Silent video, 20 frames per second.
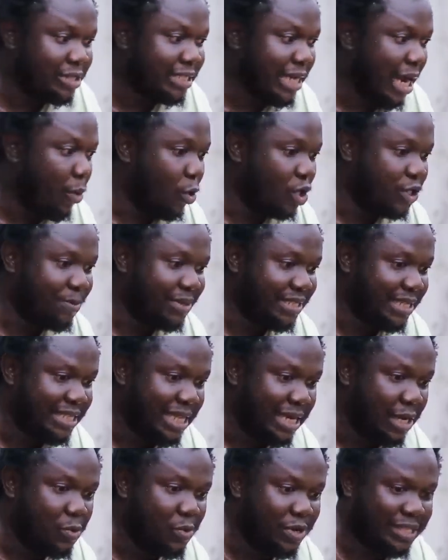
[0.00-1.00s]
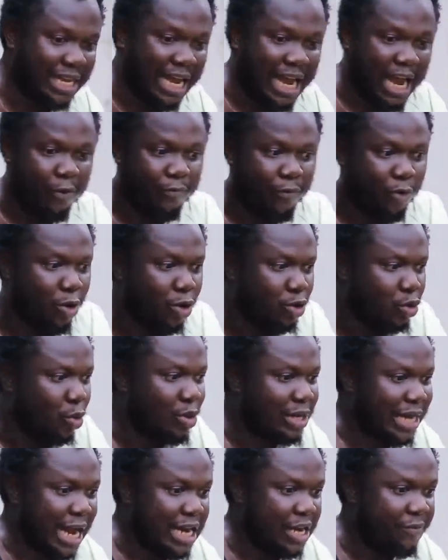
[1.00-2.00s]
I was busy dealing with her, I forgot to look
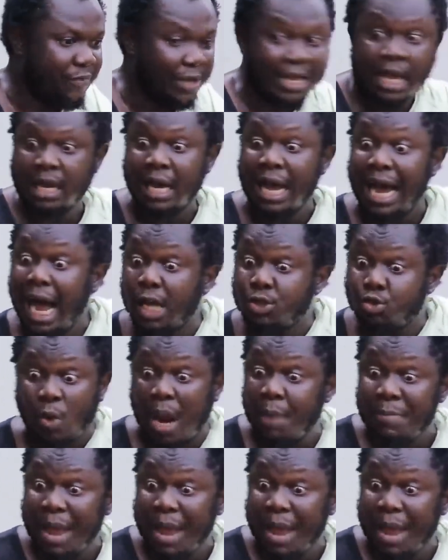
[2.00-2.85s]
at the face. Hey, I